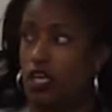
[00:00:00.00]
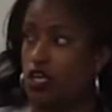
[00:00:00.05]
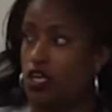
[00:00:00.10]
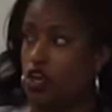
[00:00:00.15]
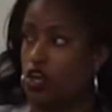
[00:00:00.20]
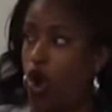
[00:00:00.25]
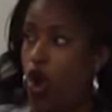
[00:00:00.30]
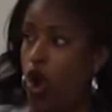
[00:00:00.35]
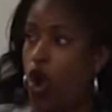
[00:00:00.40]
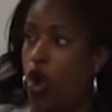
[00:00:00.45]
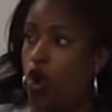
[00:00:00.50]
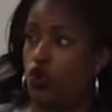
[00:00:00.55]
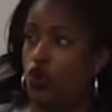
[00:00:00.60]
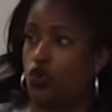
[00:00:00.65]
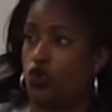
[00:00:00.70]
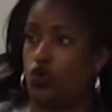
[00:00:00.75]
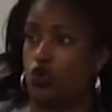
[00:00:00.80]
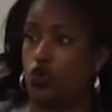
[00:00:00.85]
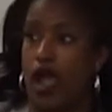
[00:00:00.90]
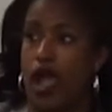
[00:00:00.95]
The whole
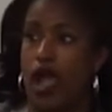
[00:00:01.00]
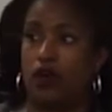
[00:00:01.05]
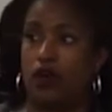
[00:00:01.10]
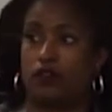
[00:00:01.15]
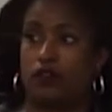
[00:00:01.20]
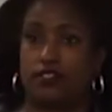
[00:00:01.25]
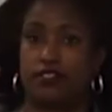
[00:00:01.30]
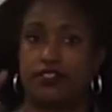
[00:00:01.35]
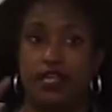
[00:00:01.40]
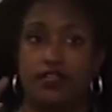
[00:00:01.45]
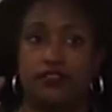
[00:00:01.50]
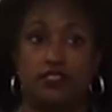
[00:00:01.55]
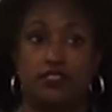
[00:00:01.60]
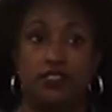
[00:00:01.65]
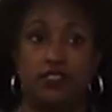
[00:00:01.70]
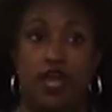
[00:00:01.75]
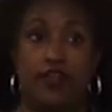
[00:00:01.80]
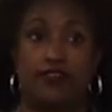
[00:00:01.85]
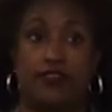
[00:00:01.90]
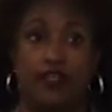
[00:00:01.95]
crowd says
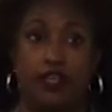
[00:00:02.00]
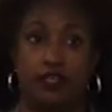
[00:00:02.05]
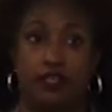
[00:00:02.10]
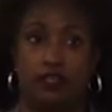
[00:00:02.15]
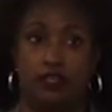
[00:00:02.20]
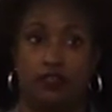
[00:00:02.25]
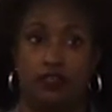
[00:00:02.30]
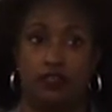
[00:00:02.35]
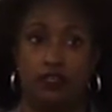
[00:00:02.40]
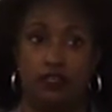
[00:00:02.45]
nothing.